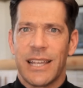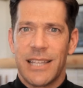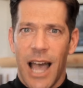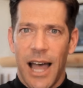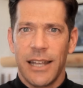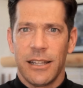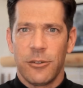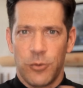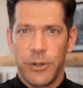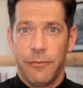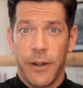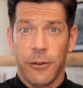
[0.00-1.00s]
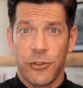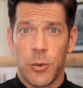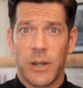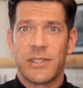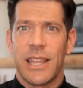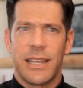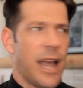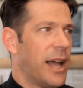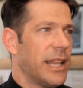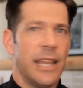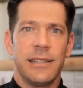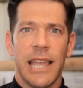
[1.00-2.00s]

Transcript: God reveals to us that God is